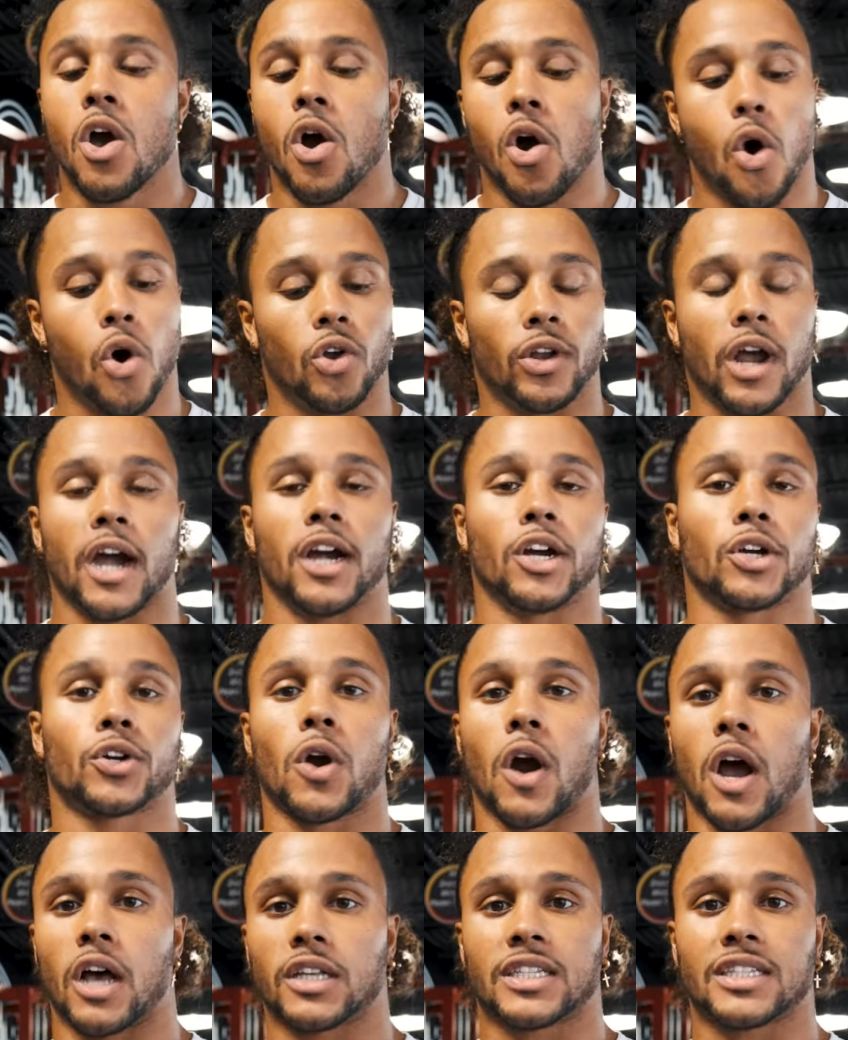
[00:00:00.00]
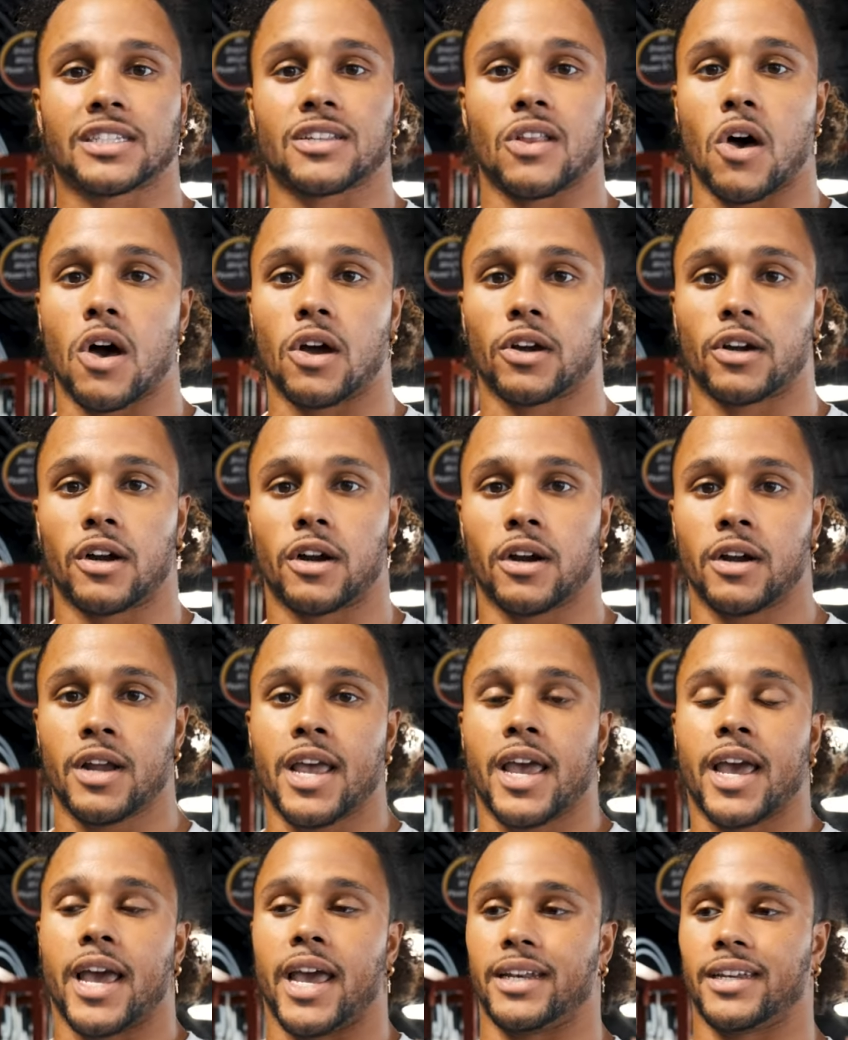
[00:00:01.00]
hold iron crosses longer
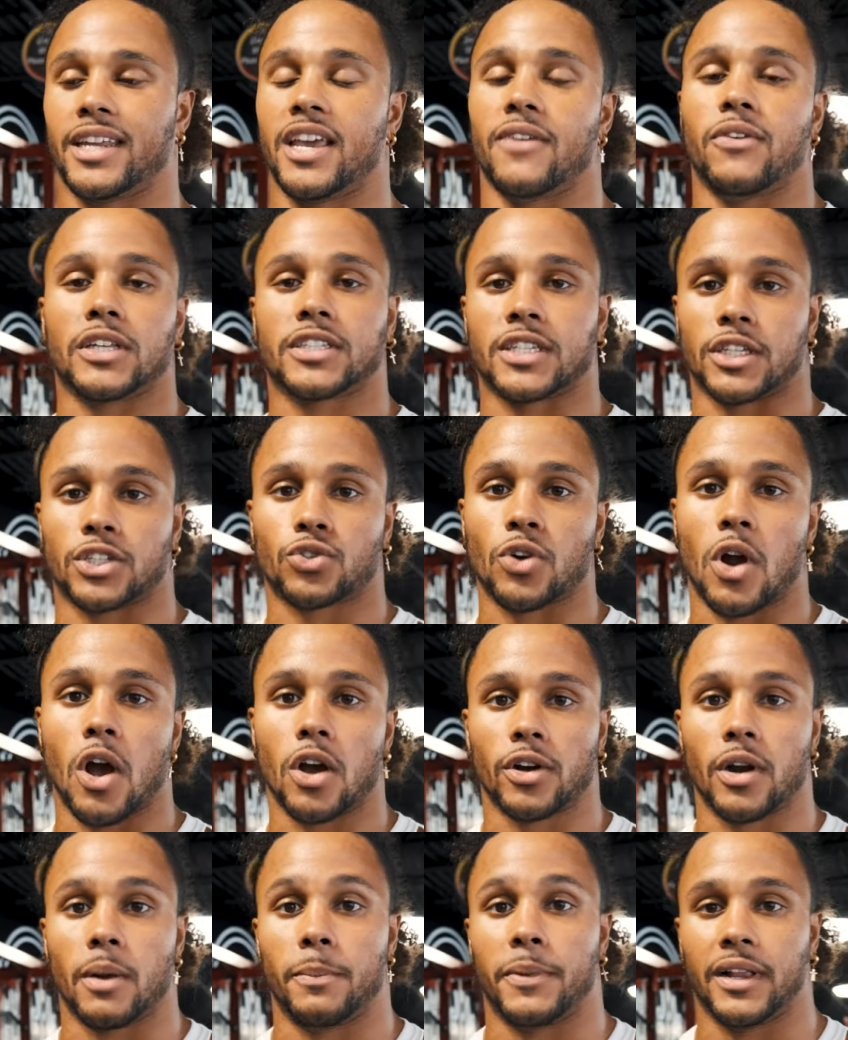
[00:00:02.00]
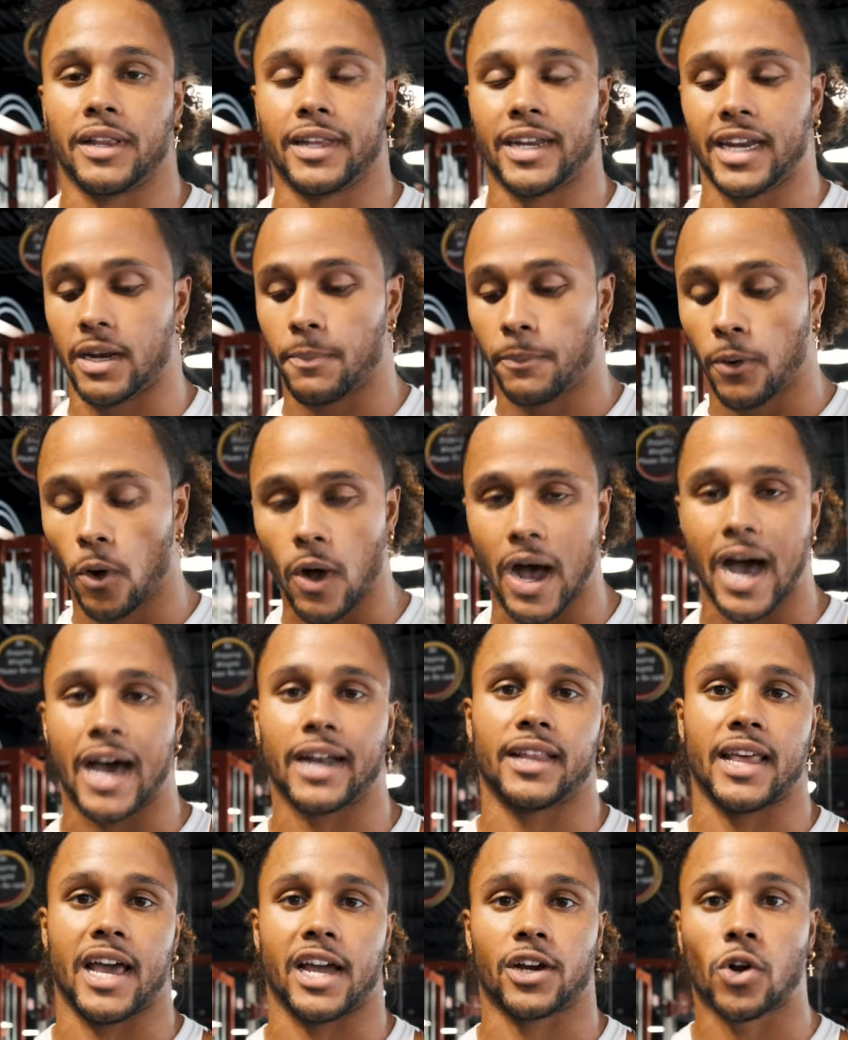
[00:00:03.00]
and give us a stronger ability to pull out
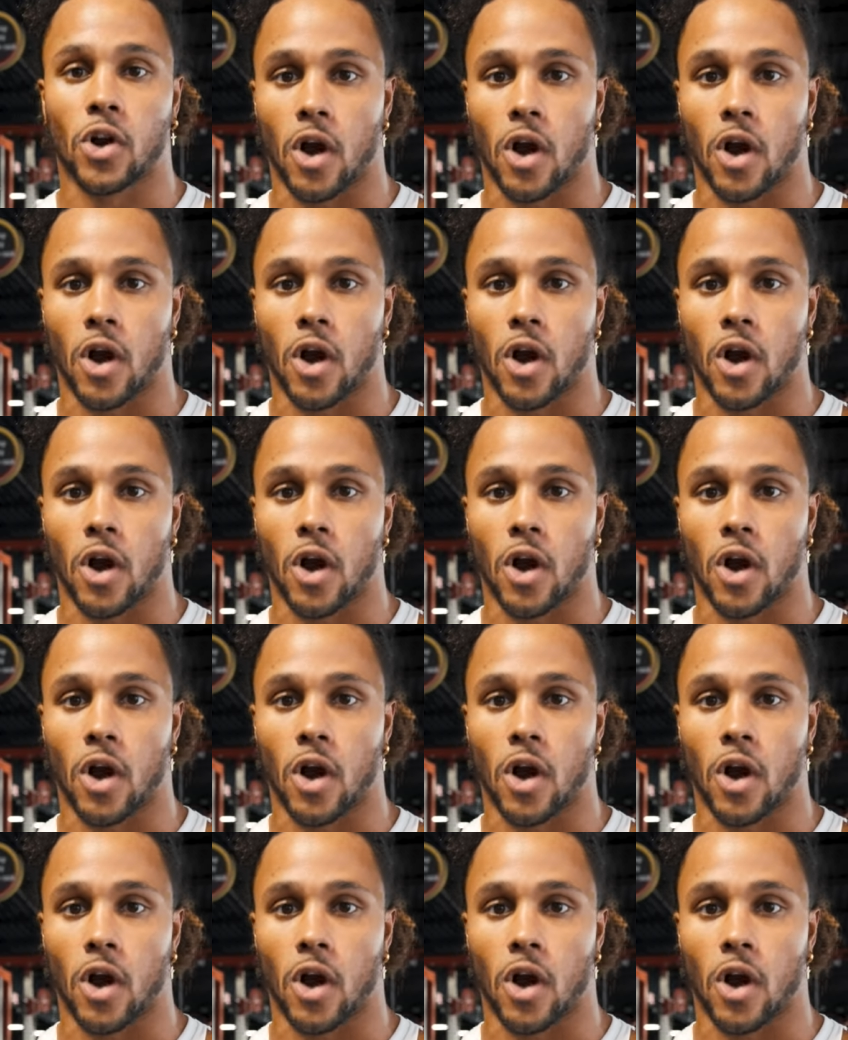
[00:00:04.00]
of that